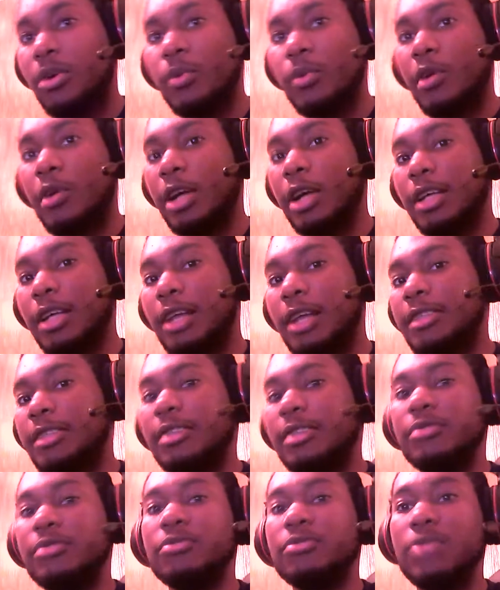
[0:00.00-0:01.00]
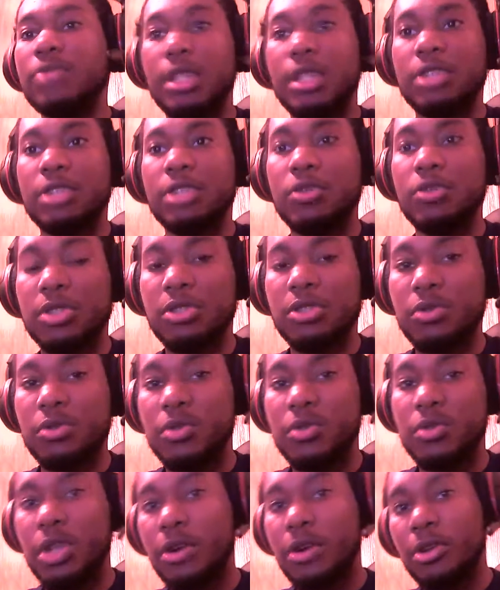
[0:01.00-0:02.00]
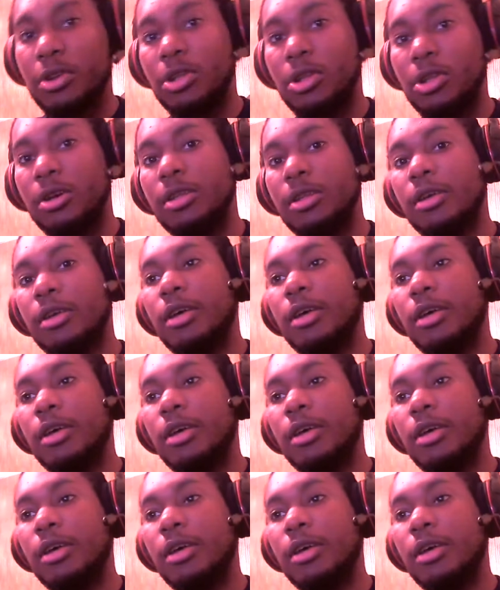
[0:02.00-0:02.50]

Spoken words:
where I didn't really used to use her a lot.